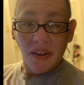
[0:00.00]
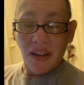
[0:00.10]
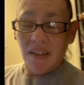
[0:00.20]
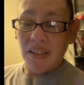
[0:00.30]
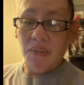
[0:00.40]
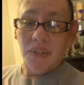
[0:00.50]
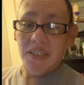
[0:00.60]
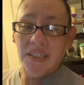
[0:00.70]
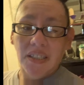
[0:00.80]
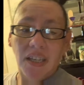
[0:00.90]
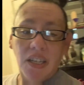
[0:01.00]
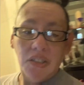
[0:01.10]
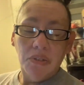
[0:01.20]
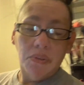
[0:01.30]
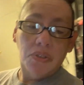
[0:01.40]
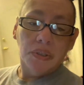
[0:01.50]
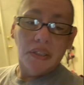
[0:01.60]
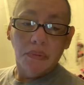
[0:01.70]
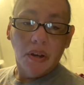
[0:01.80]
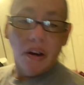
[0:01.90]
All I want to do is drink
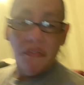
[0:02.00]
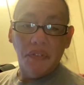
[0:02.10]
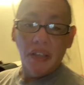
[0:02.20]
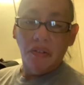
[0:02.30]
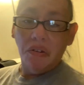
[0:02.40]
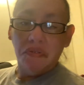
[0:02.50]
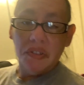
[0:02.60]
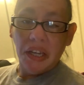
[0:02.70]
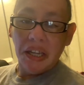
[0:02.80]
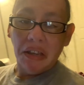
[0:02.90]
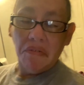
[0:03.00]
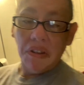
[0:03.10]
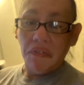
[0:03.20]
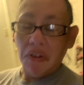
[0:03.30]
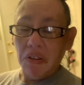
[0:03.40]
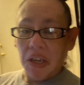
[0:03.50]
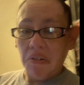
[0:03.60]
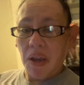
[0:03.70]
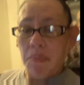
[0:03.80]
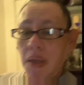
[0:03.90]
some coffee. Hopefully, I can get rid of all that
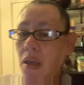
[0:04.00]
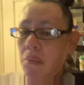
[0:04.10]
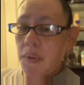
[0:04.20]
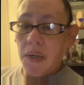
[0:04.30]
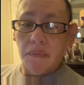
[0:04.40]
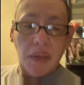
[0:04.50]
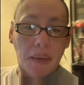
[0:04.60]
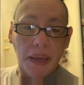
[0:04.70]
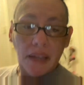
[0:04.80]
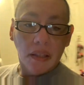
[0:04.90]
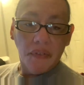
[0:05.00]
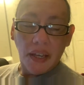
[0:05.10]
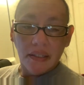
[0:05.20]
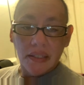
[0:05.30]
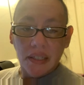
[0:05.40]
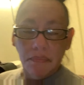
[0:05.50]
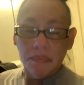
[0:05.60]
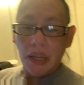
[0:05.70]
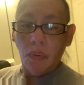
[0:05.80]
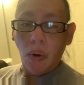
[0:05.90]
crap. But I'm fat. Back to fasting,
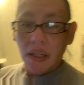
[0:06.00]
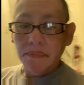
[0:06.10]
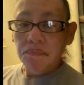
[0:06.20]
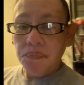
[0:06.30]
day one.